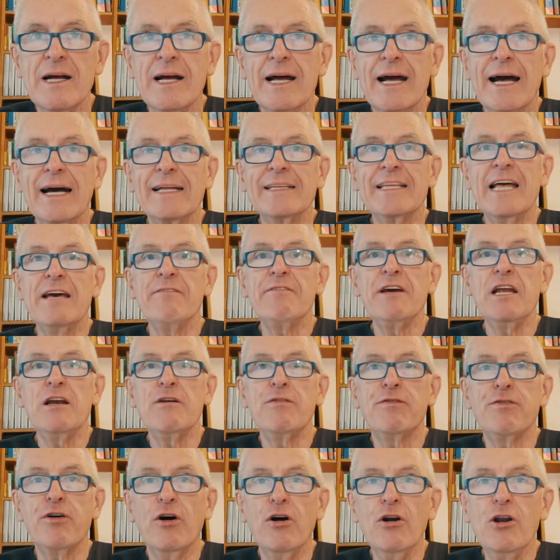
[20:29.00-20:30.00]
They will
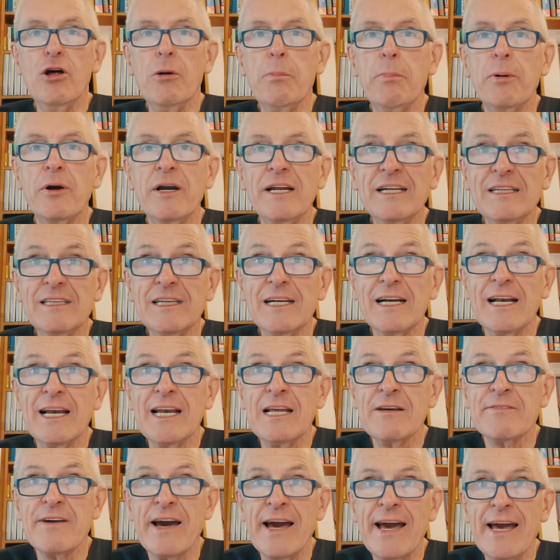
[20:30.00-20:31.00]
follow political
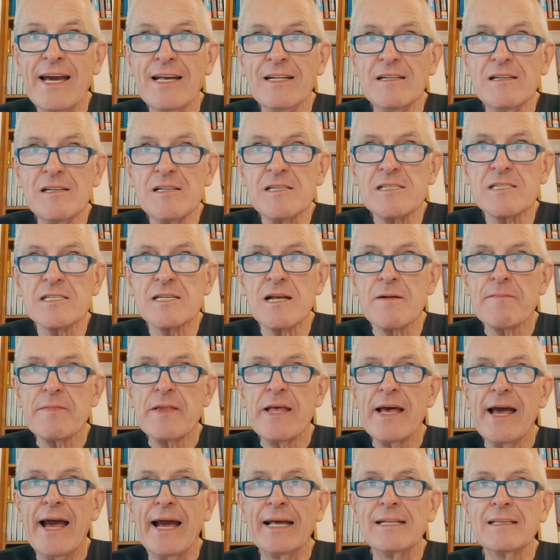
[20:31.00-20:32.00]
events
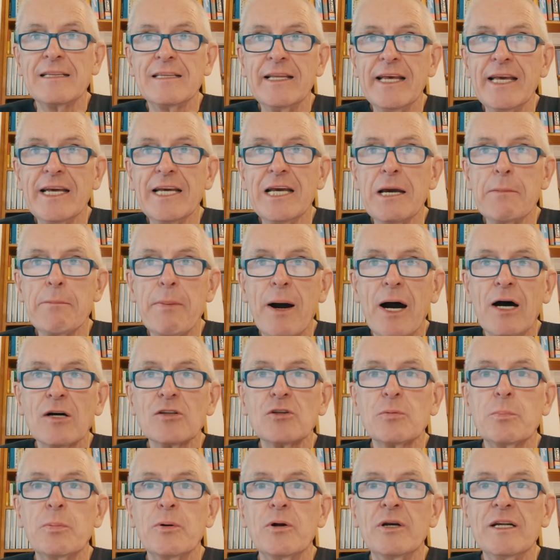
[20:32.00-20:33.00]
and think
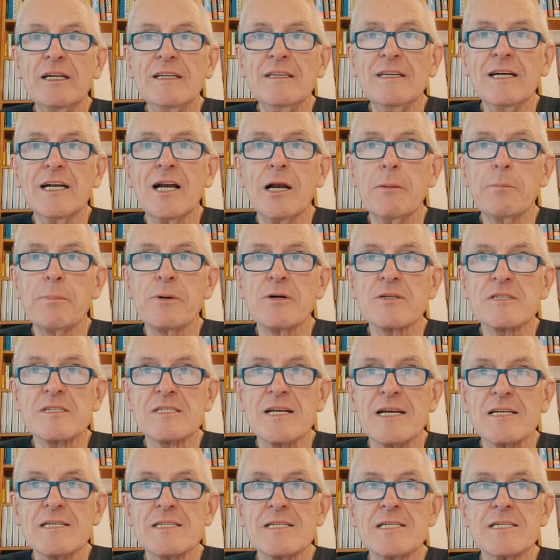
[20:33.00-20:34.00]
about political
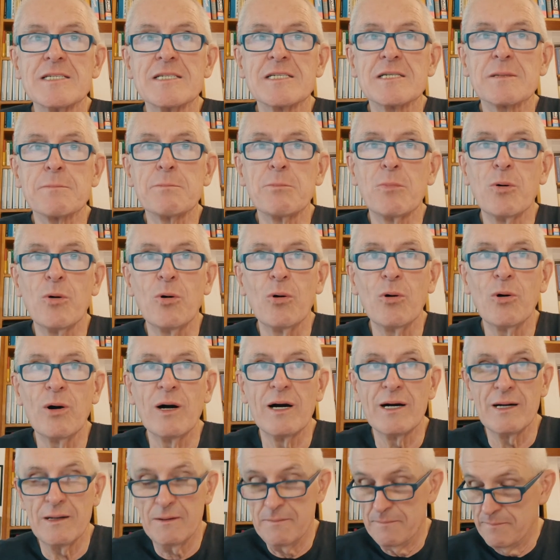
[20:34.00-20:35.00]
processes
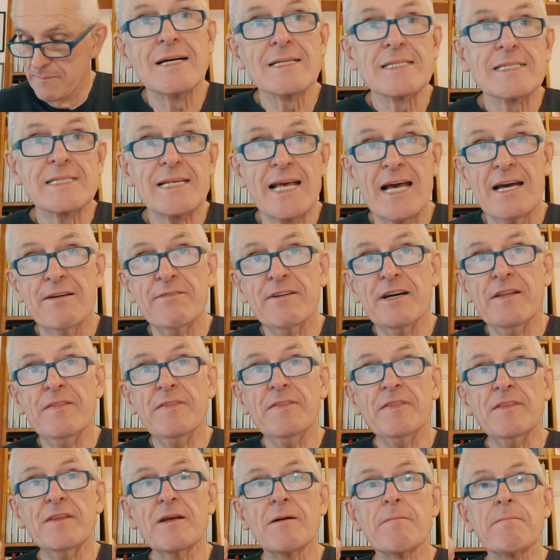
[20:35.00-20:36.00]
more.
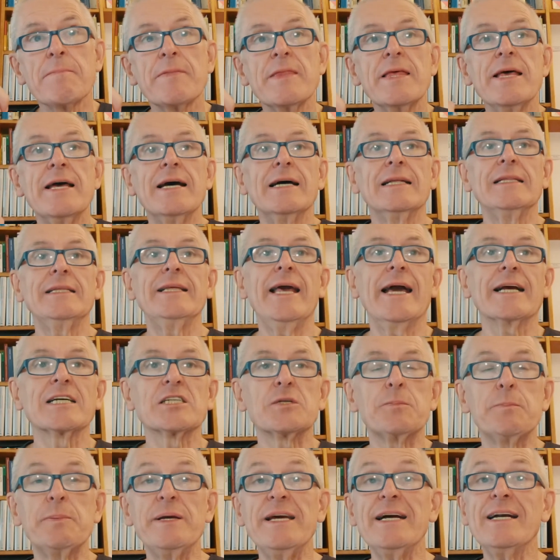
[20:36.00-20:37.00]
Seventh, the
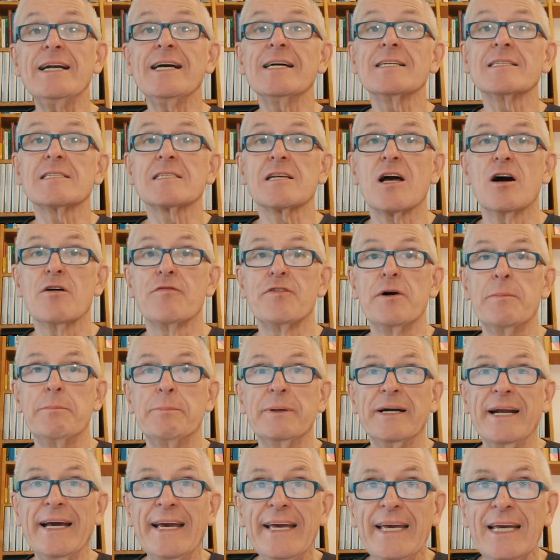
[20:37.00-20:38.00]
experience of a
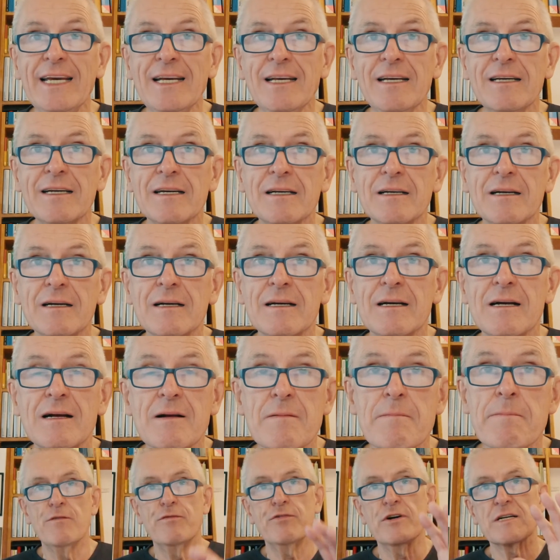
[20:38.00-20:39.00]
break.
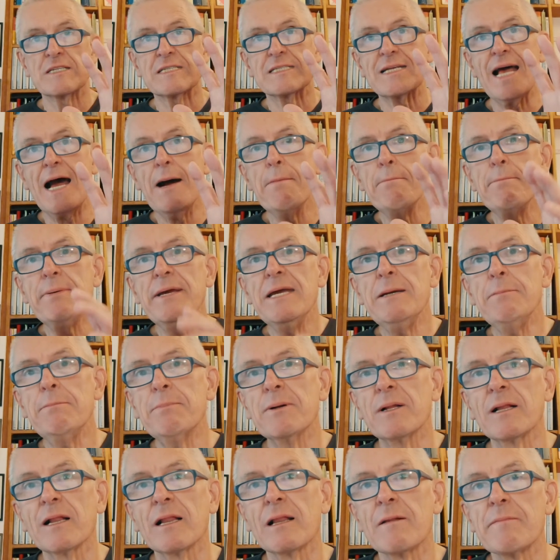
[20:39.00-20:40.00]
For some
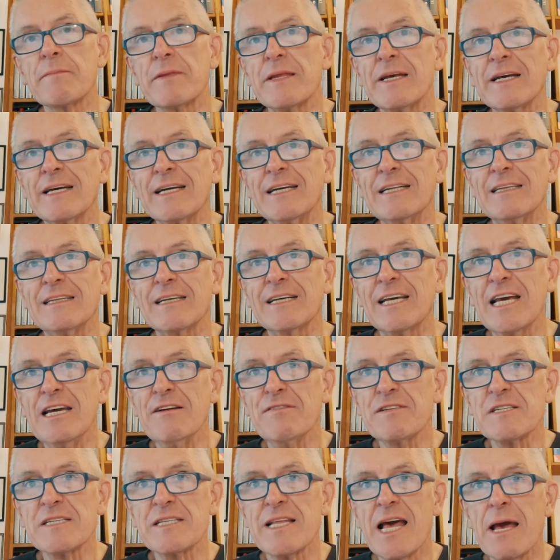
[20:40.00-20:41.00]
people, it
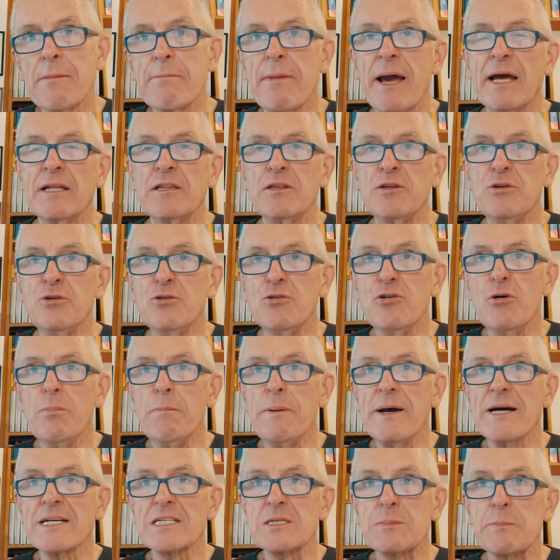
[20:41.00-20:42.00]
gives them a new
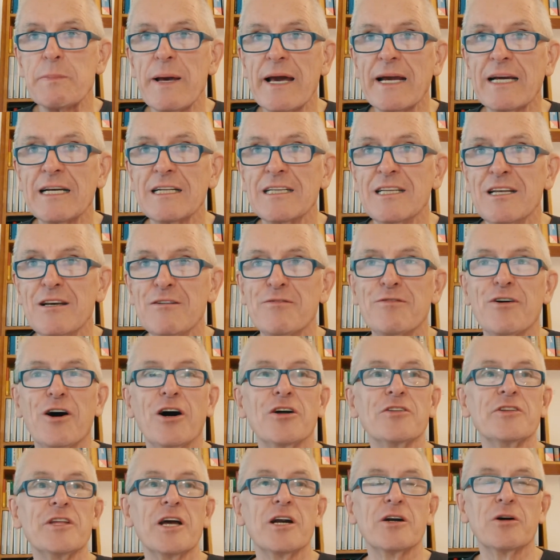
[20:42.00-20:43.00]
perspective
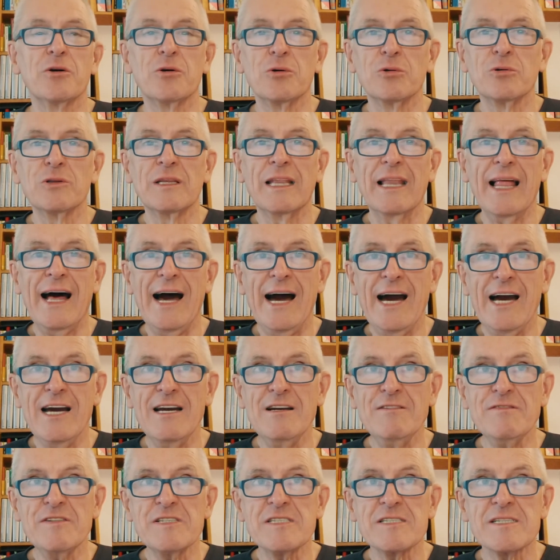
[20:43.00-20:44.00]
on their own
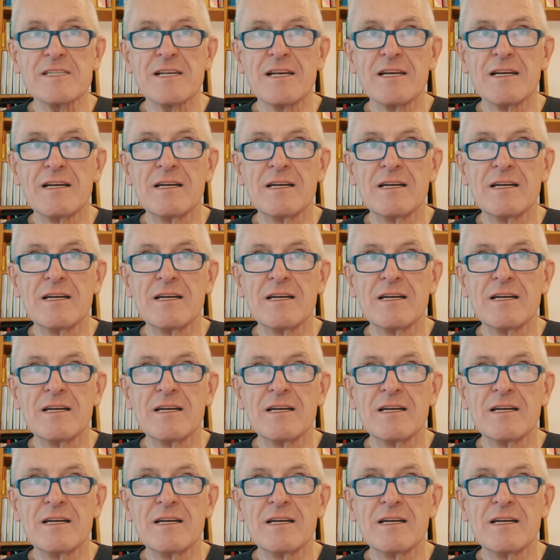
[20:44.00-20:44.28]
lives,